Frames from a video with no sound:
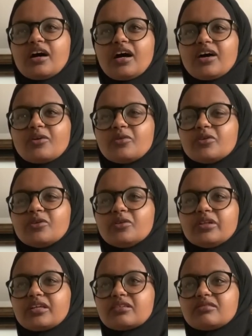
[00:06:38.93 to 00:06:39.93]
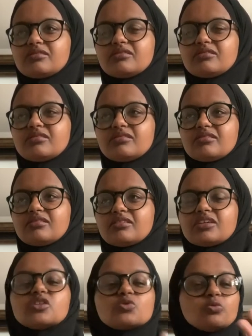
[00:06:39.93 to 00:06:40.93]
I don't know, like,
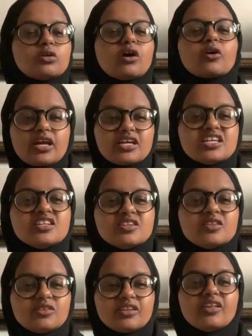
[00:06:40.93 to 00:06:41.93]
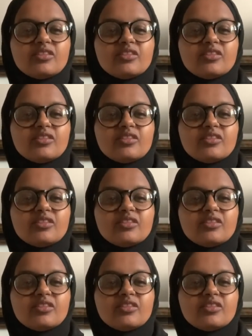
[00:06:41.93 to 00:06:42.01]
because okay, in